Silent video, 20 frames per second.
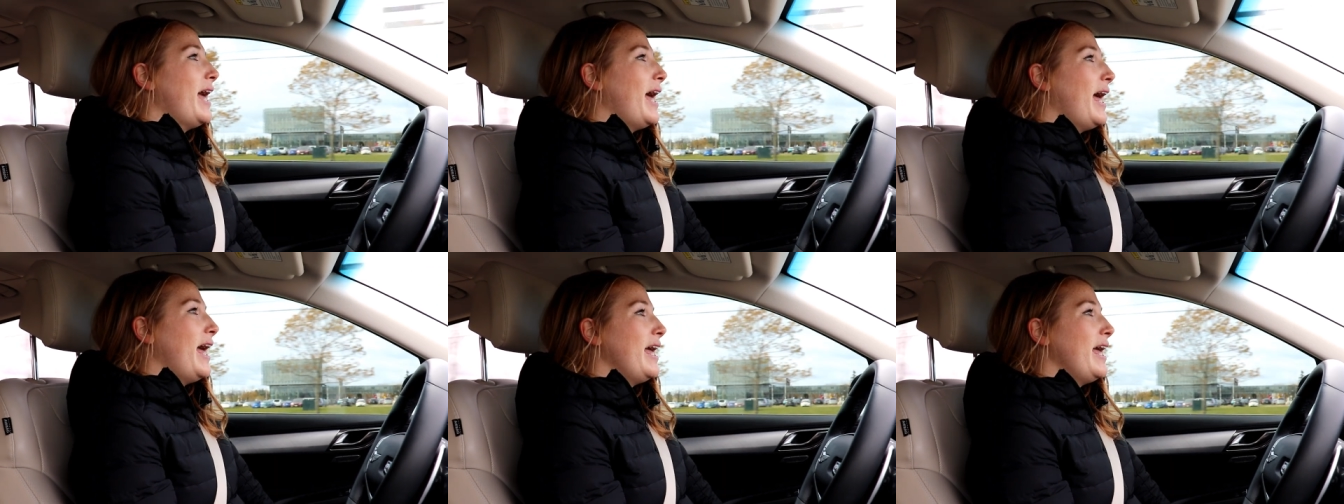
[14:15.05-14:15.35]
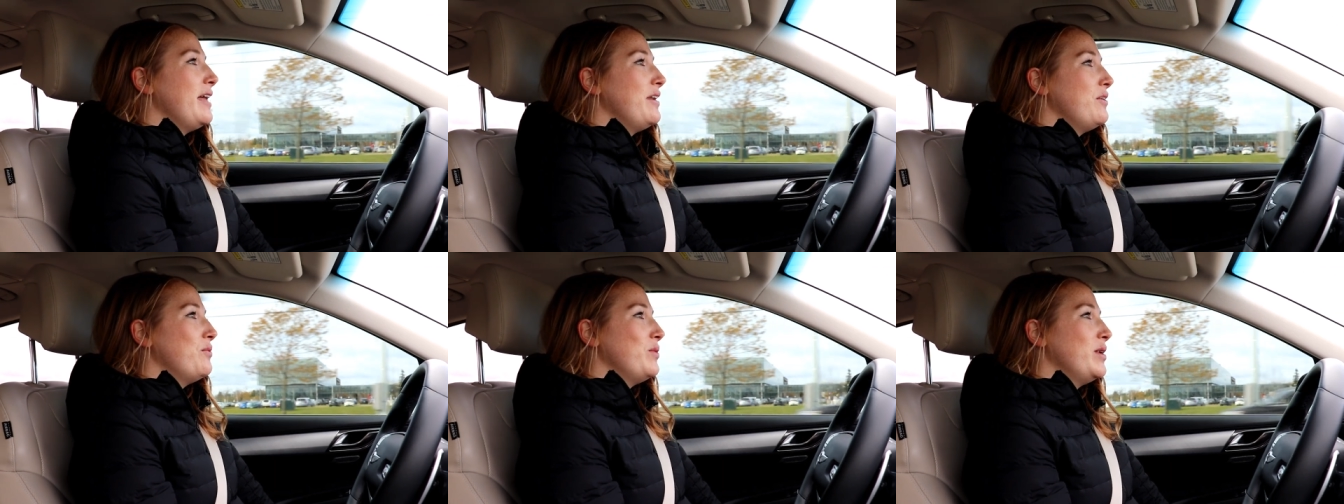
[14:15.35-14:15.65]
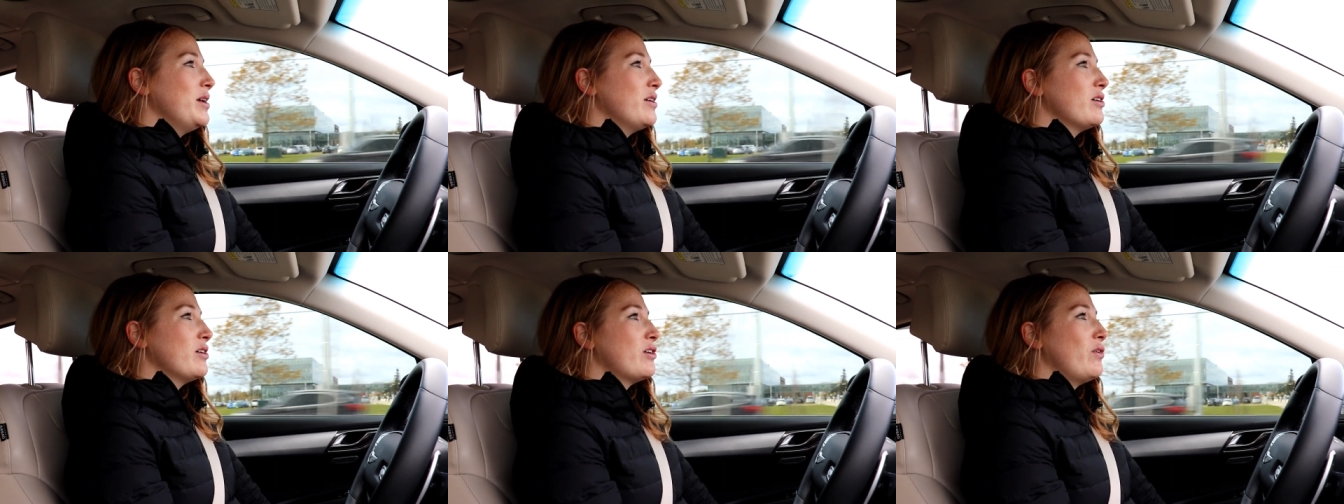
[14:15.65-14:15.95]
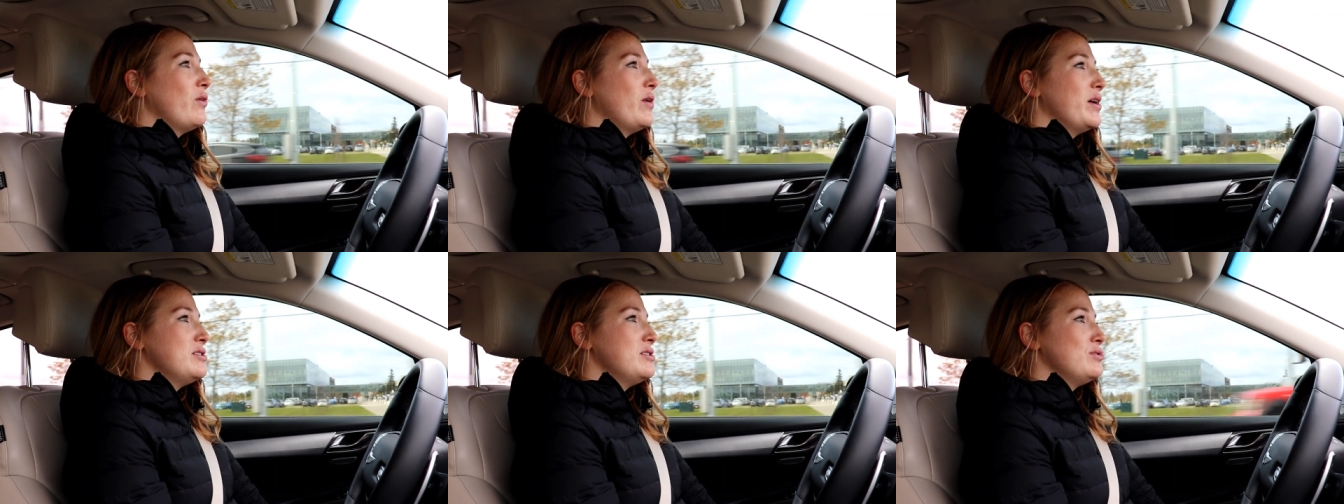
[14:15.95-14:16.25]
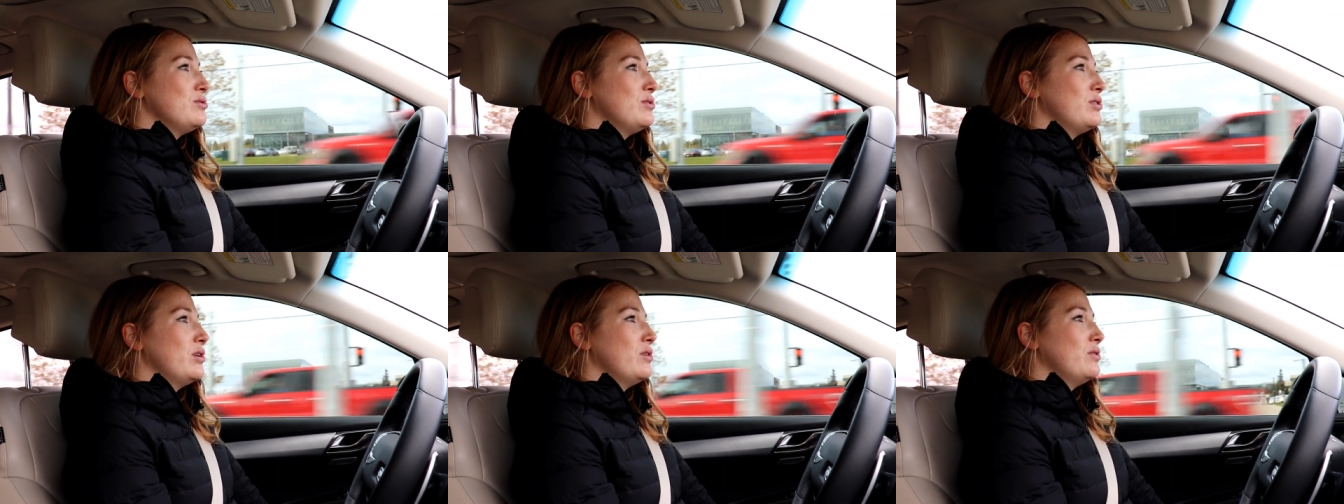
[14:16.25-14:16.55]
and we are going
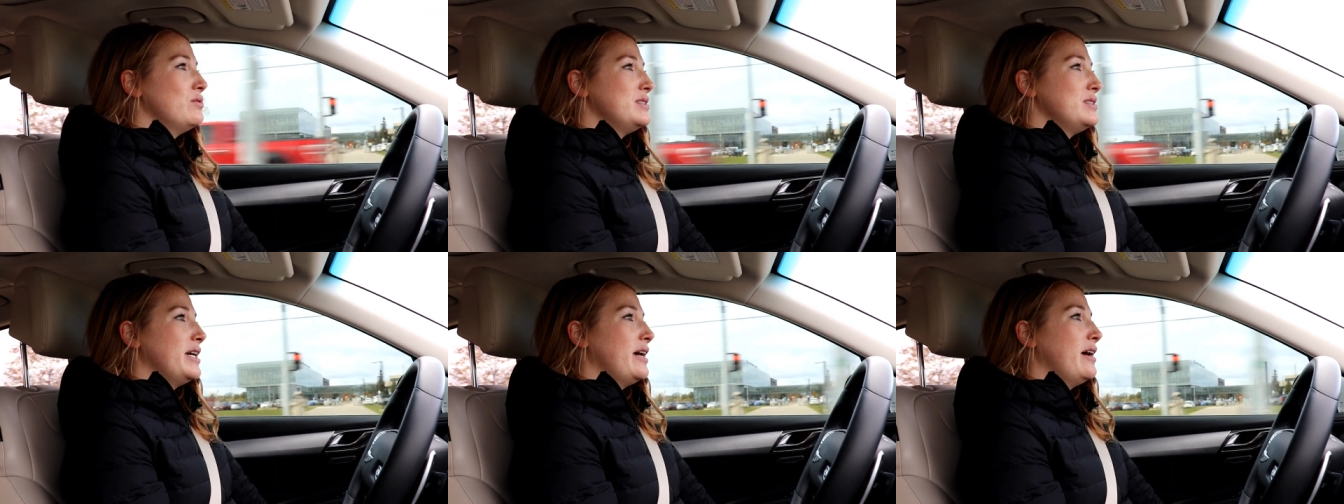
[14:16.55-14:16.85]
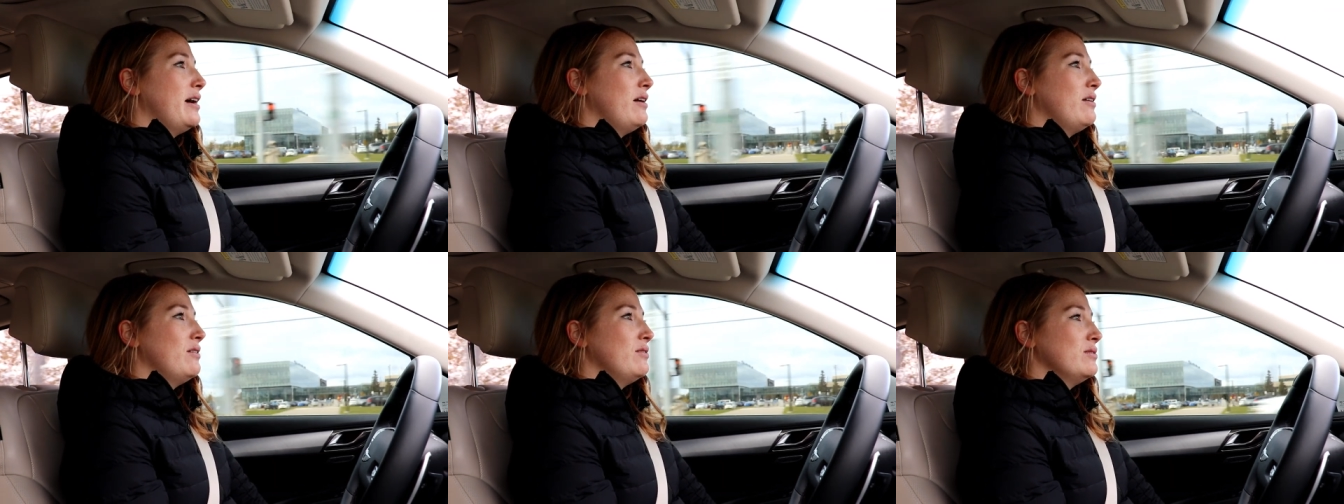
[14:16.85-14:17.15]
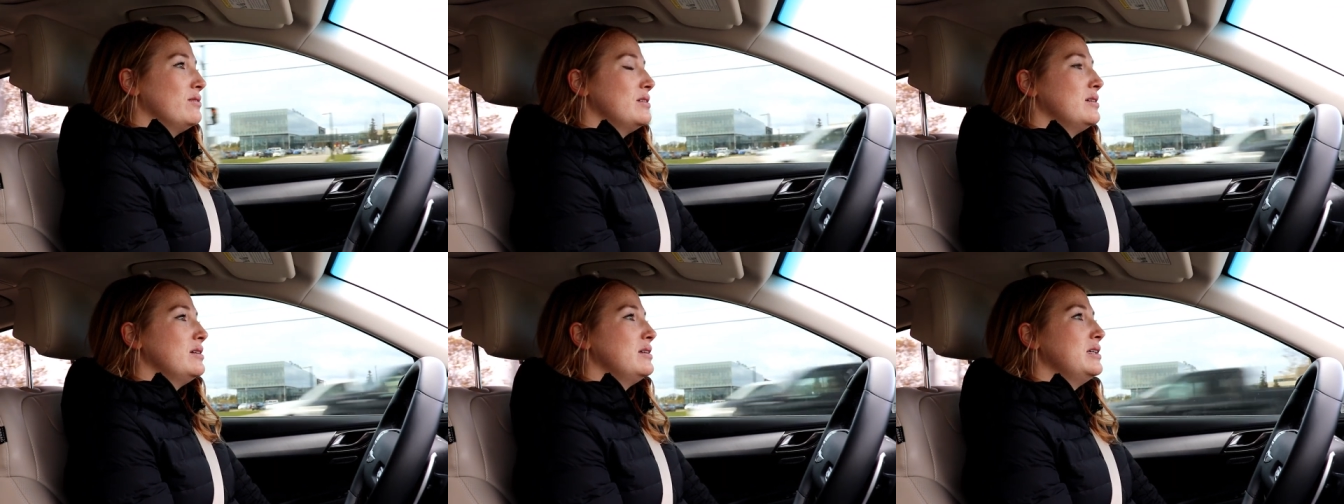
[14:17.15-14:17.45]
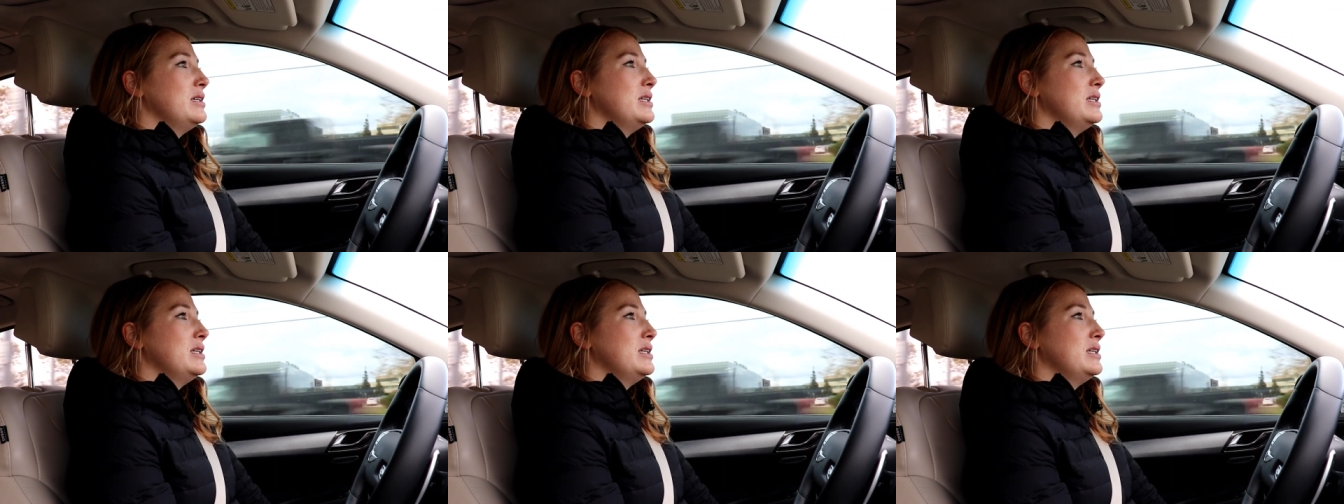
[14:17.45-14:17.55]
to go down